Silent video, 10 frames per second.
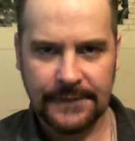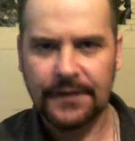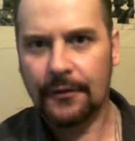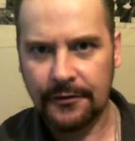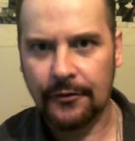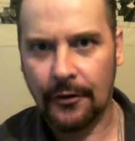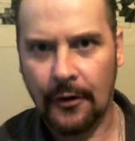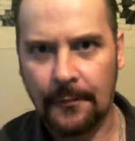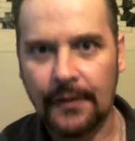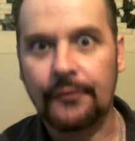your
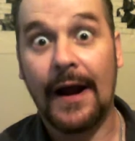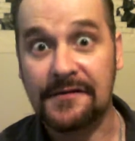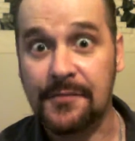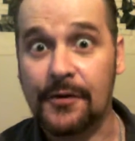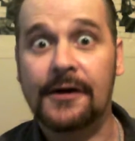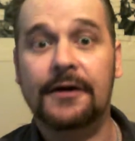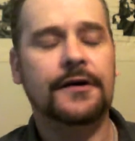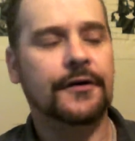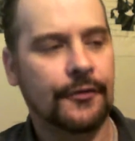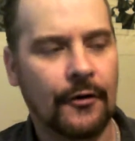normal raspberry,
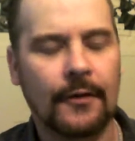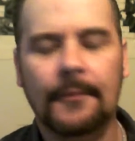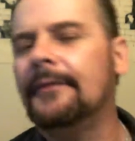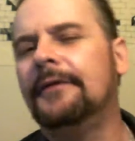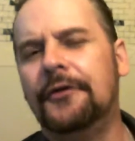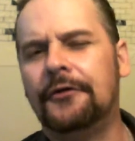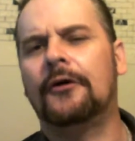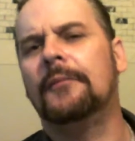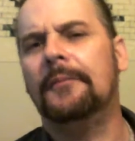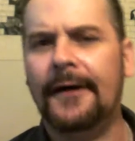your normal
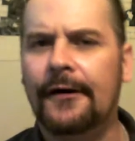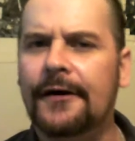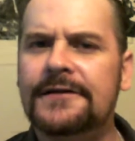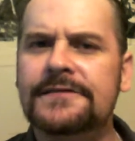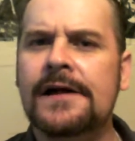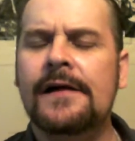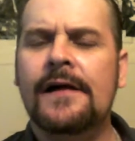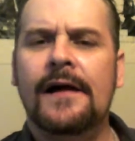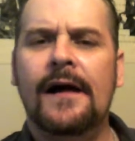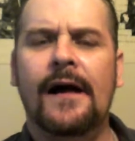berries.
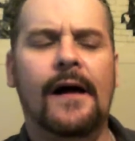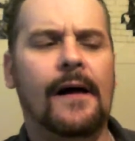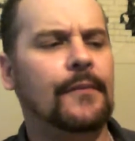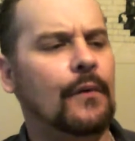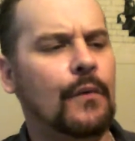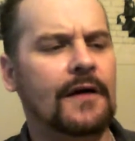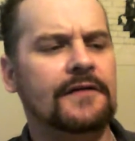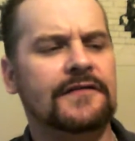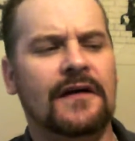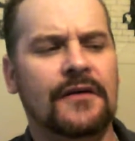
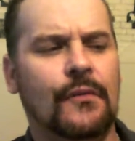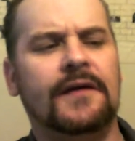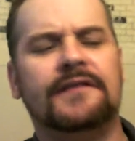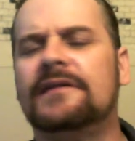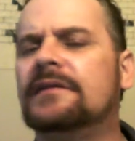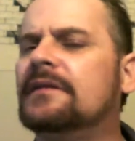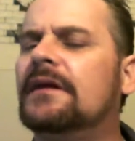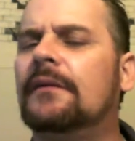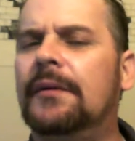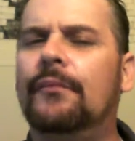Whereas the other one is a
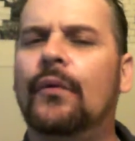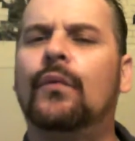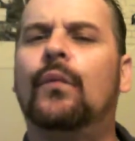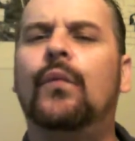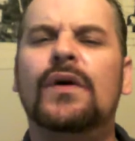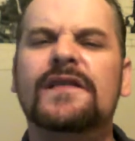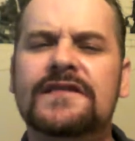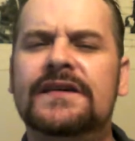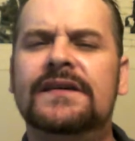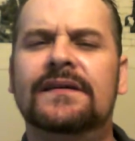little bit more
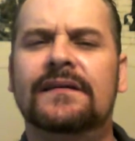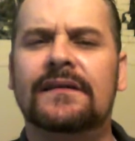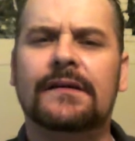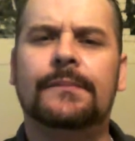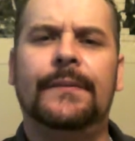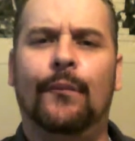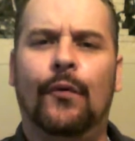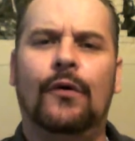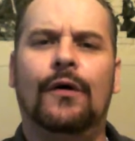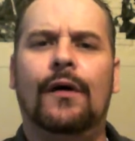woodsy, a little bit
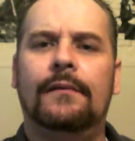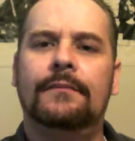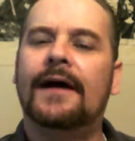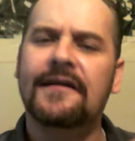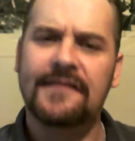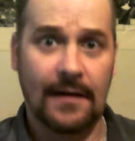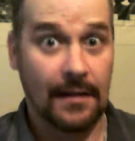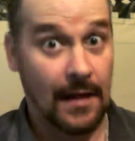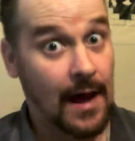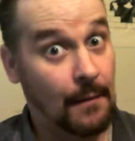more, like I said, a
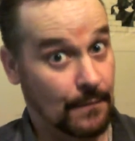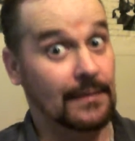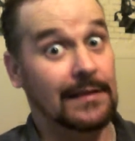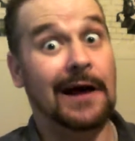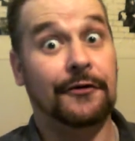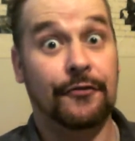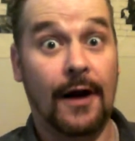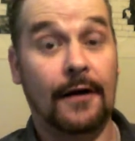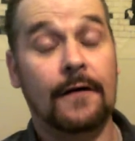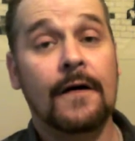lot
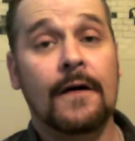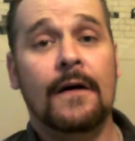drier.